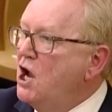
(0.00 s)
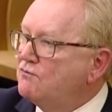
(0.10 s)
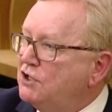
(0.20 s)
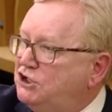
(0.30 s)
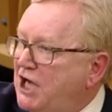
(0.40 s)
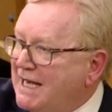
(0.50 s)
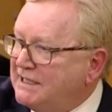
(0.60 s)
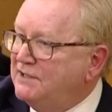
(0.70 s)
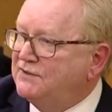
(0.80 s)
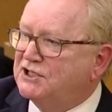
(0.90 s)

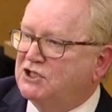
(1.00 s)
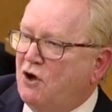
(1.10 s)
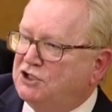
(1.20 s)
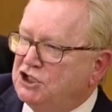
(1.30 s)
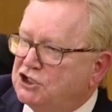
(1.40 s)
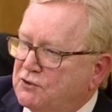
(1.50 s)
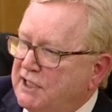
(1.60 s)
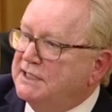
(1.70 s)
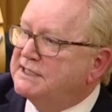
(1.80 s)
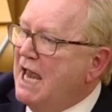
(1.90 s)
rejected the Scottish
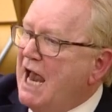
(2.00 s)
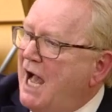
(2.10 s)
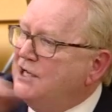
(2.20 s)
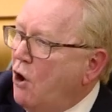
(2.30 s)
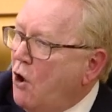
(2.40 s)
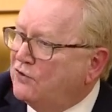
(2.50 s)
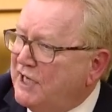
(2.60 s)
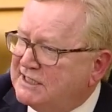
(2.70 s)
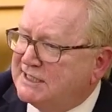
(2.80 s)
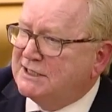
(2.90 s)
Greens and all
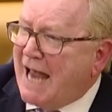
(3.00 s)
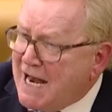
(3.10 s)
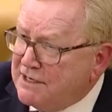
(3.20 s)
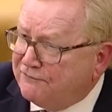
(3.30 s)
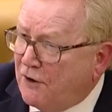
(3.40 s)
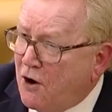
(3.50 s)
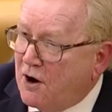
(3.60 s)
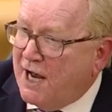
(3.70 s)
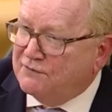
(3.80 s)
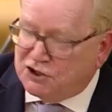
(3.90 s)
they stand for
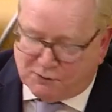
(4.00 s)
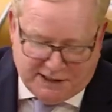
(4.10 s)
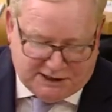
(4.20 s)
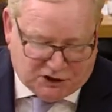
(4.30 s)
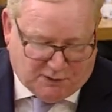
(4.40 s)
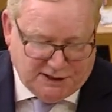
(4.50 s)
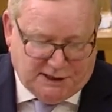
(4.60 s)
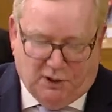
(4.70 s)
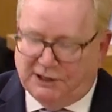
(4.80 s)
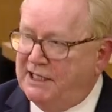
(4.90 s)
at the
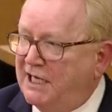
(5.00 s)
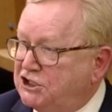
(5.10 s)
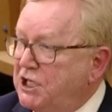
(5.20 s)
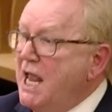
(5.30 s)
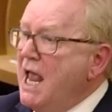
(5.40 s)
2021 election.